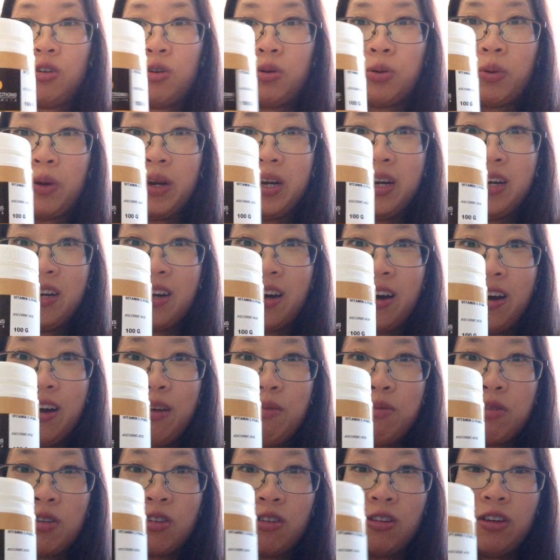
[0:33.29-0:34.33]
20
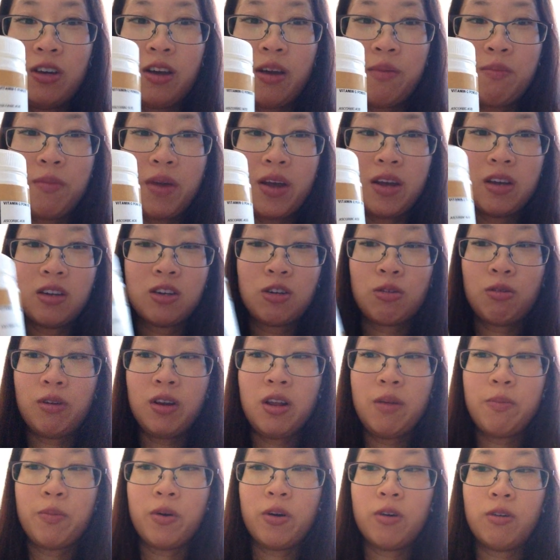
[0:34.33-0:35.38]
times. So you can make
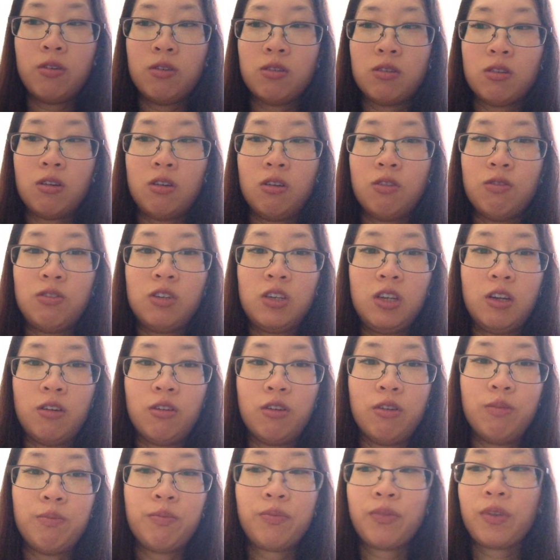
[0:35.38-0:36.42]
20 bottles of
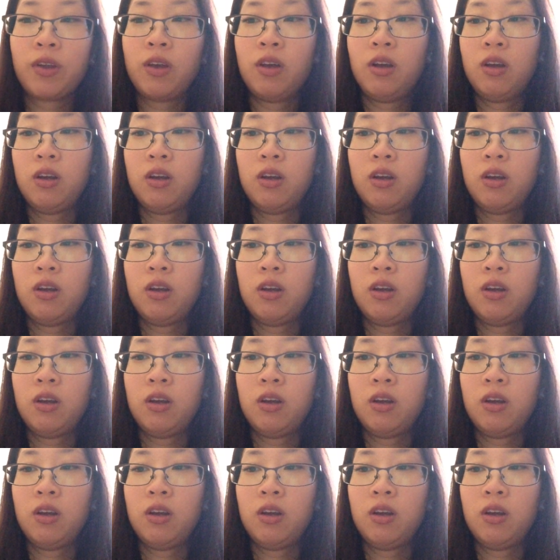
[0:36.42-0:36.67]
serum